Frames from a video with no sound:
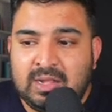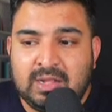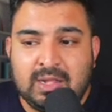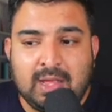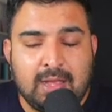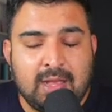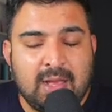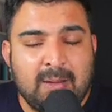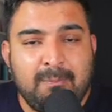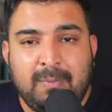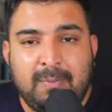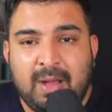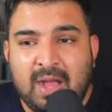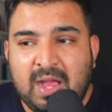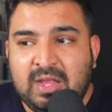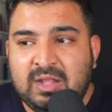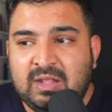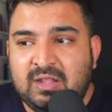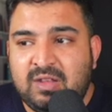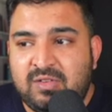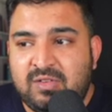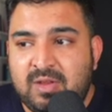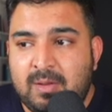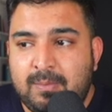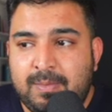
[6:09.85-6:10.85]
They combine
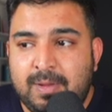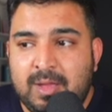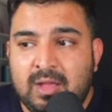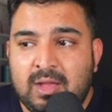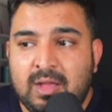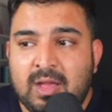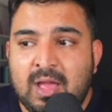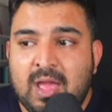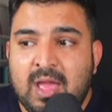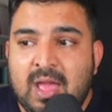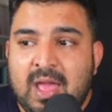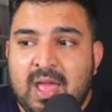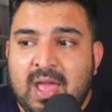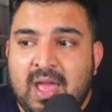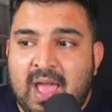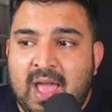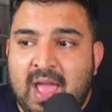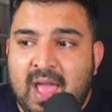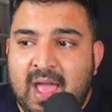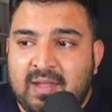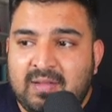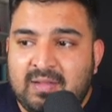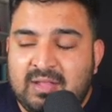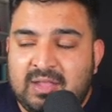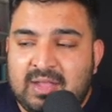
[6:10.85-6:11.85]
the shipping
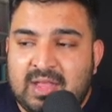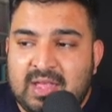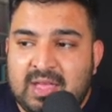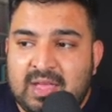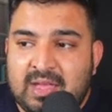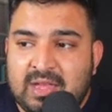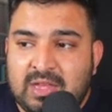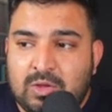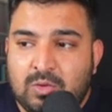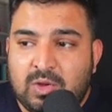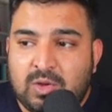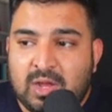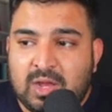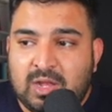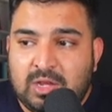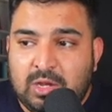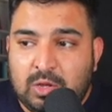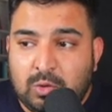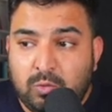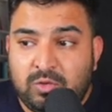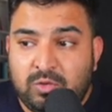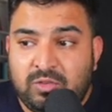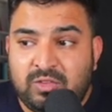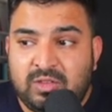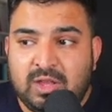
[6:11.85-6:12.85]
and you can
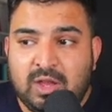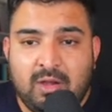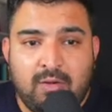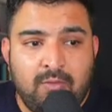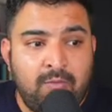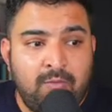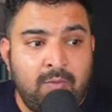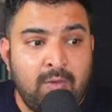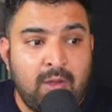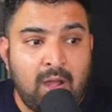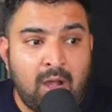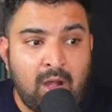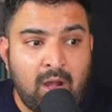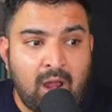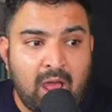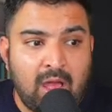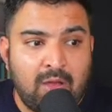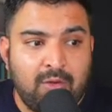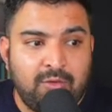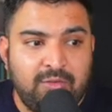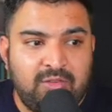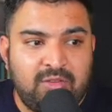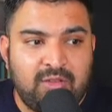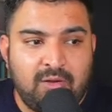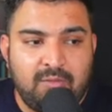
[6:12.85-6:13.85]
use their
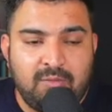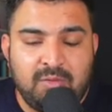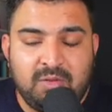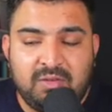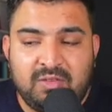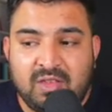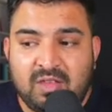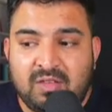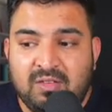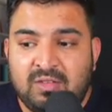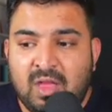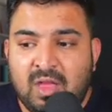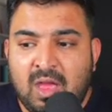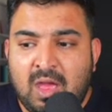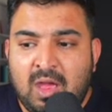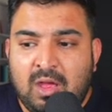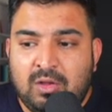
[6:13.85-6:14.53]
warehouse services